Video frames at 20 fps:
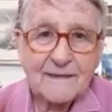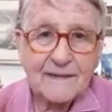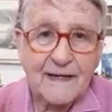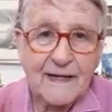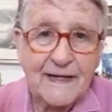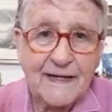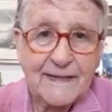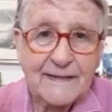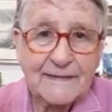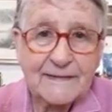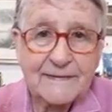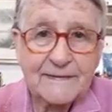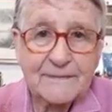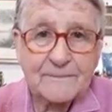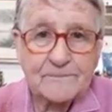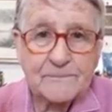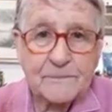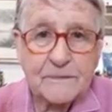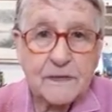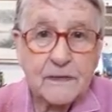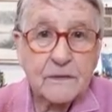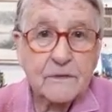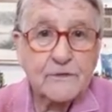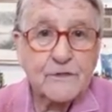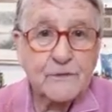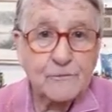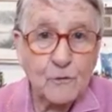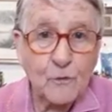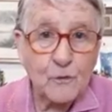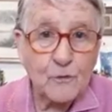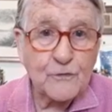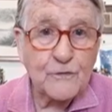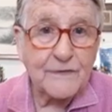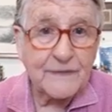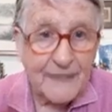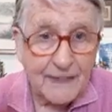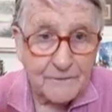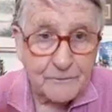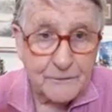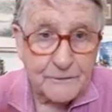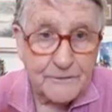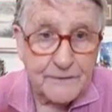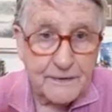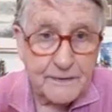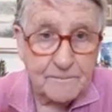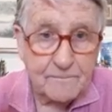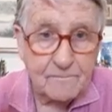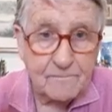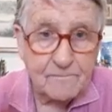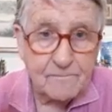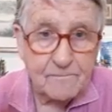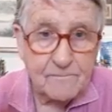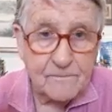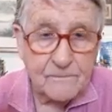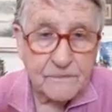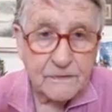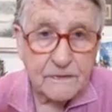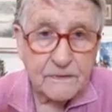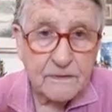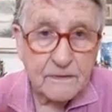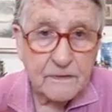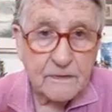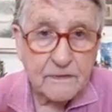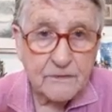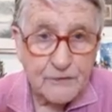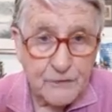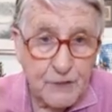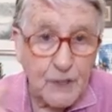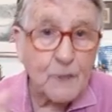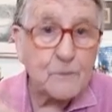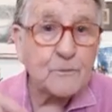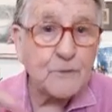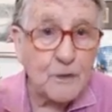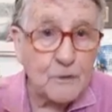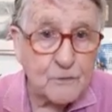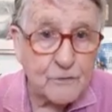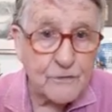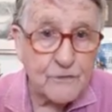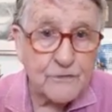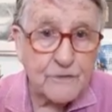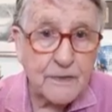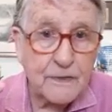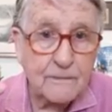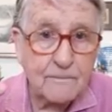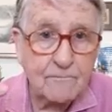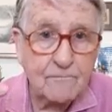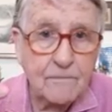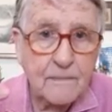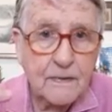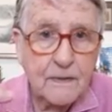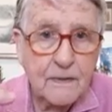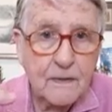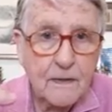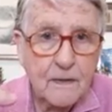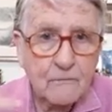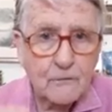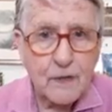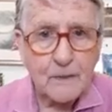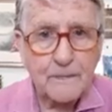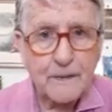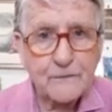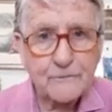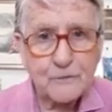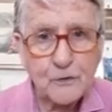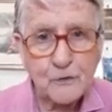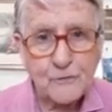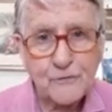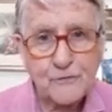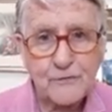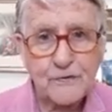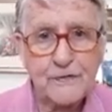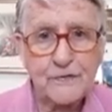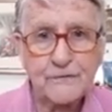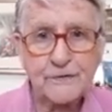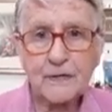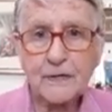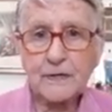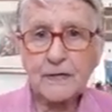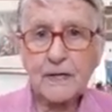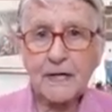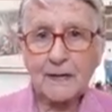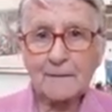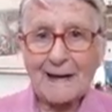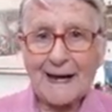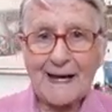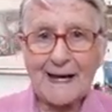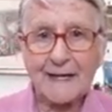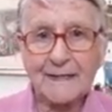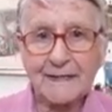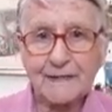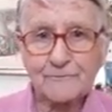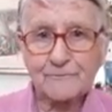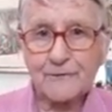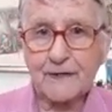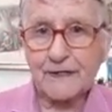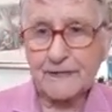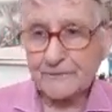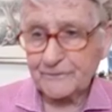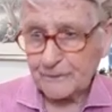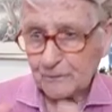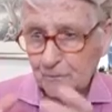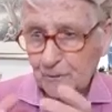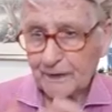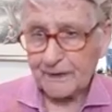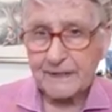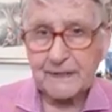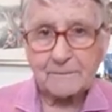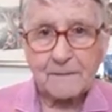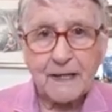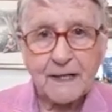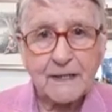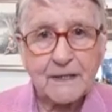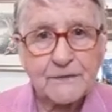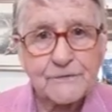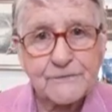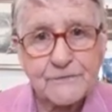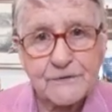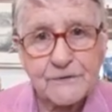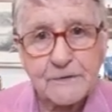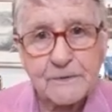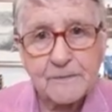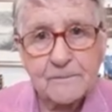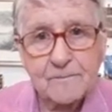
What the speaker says: And she falls in love with him. She approaches him. Romeo, of course, sees a man in front of him wearing a mask.